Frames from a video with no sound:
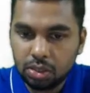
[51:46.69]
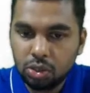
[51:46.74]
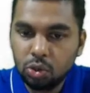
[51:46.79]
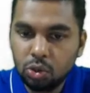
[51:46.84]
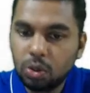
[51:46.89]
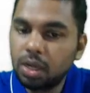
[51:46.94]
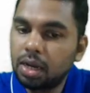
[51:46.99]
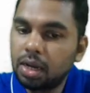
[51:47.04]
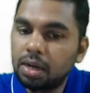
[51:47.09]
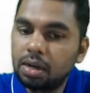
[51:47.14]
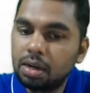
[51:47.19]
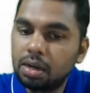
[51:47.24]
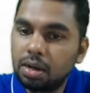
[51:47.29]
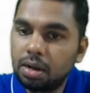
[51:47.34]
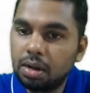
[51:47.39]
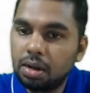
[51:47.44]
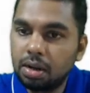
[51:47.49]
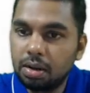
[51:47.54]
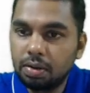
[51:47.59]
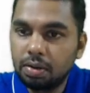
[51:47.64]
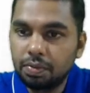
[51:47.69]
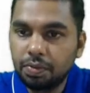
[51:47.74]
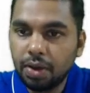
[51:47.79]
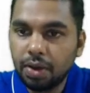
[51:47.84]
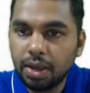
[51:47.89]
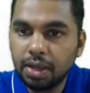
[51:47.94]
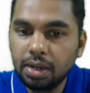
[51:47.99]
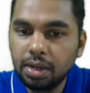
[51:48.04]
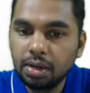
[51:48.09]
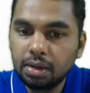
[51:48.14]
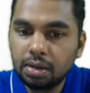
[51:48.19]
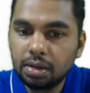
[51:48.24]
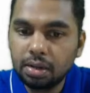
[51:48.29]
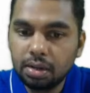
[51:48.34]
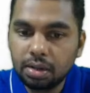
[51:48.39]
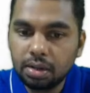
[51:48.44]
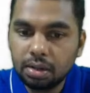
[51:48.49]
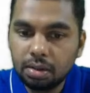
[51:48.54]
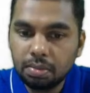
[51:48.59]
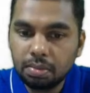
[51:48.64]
You can find